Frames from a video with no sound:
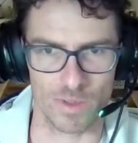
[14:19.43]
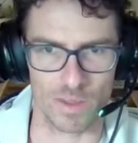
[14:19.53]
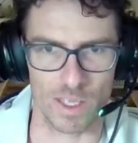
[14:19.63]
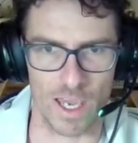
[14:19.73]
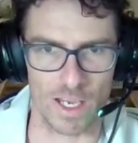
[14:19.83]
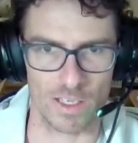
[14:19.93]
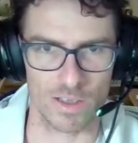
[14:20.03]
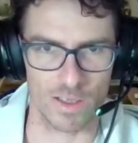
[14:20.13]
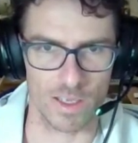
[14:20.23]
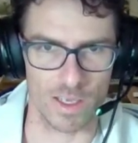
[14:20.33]
that
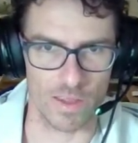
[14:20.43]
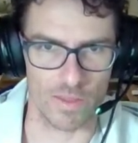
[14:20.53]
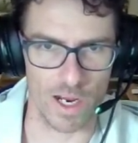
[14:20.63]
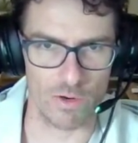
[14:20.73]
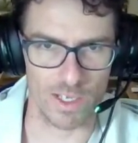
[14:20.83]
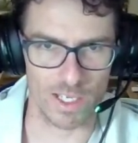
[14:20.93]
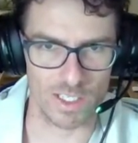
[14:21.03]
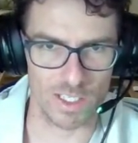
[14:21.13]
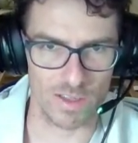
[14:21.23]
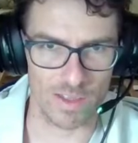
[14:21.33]
there you can
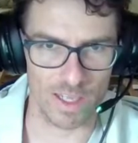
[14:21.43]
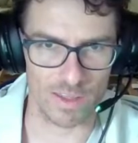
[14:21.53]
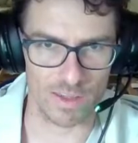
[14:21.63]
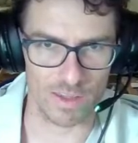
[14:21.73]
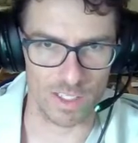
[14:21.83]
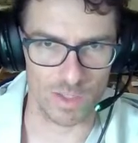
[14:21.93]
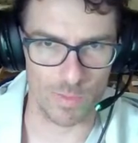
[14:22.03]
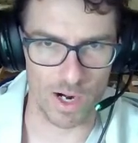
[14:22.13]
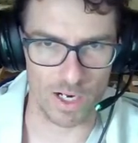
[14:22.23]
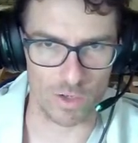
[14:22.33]
see that this
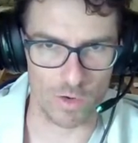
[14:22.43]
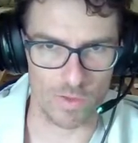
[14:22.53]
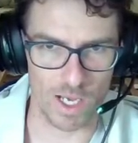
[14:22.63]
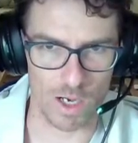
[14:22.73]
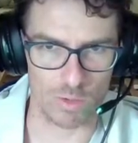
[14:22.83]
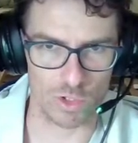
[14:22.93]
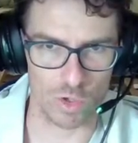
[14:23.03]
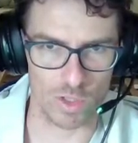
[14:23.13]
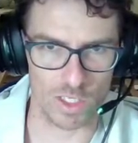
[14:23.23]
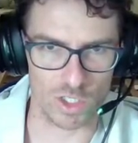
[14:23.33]
part of the
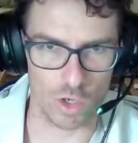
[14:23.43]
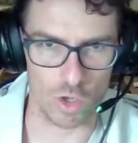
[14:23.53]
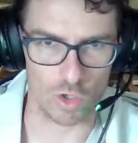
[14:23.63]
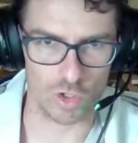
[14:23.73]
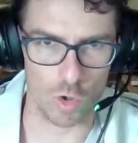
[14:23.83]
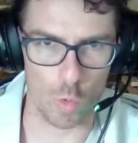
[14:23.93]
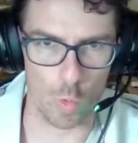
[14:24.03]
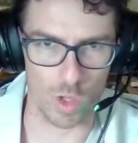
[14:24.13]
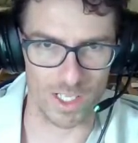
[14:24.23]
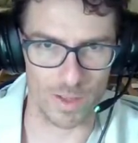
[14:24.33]
outsole is also
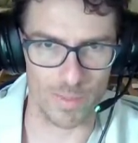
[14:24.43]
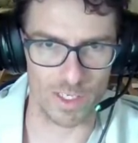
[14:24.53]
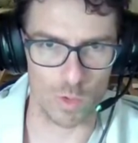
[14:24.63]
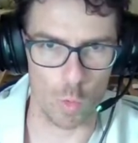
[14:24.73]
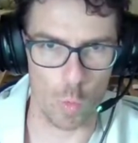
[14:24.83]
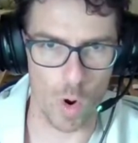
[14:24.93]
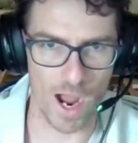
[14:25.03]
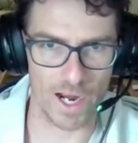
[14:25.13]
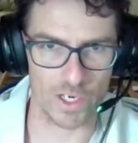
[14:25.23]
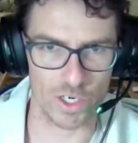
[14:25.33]
a little bit
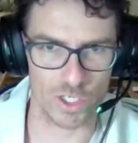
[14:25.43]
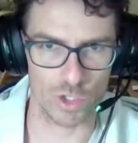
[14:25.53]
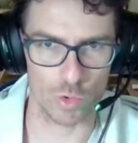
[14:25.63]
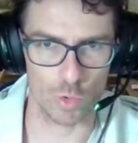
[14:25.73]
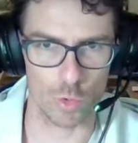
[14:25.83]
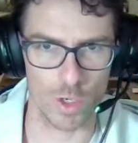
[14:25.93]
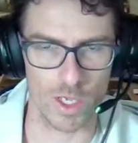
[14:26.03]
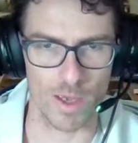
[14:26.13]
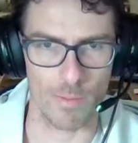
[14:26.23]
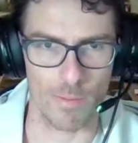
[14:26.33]
wider to
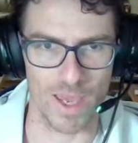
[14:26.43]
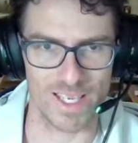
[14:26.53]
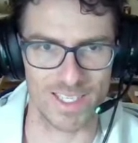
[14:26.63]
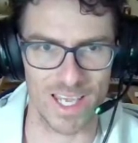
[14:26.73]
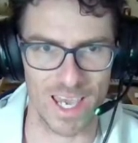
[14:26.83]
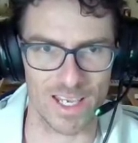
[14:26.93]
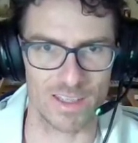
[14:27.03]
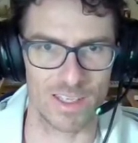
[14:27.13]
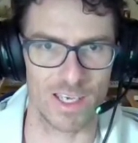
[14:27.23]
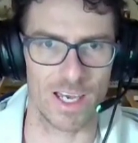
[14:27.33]

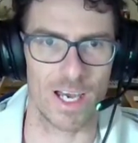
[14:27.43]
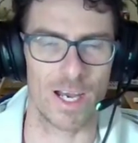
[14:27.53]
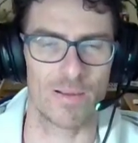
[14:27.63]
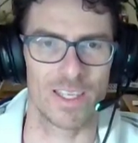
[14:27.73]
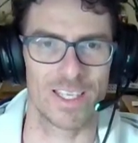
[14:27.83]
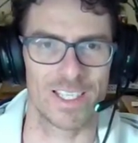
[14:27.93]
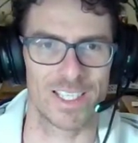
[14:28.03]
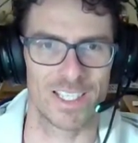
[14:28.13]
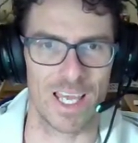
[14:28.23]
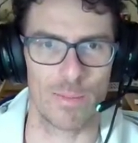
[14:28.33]
maintain the
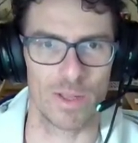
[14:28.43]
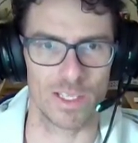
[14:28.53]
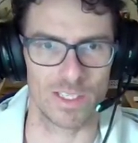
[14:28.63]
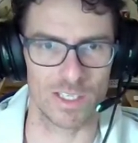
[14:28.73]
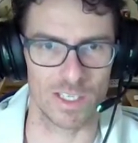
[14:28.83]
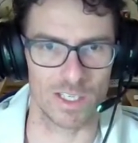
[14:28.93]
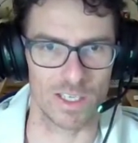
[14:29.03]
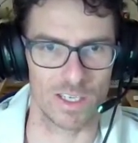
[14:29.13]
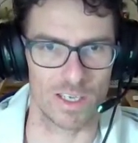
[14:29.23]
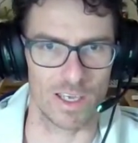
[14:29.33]
stability
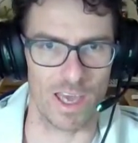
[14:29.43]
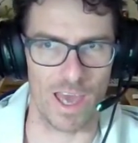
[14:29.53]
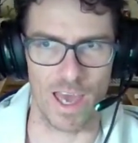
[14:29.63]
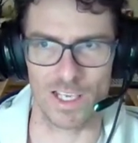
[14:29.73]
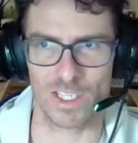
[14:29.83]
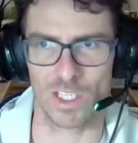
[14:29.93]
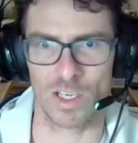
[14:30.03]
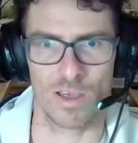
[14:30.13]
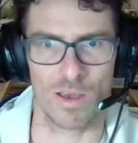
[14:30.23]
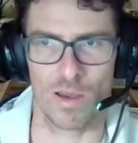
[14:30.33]
as
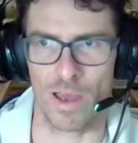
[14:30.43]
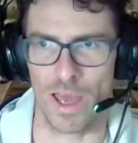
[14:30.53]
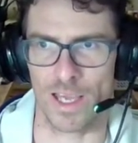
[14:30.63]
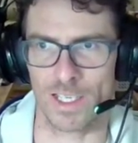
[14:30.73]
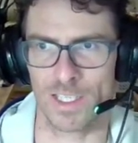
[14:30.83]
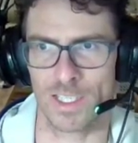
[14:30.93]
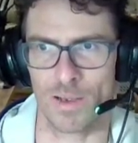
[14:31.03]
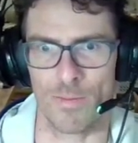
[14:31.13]
as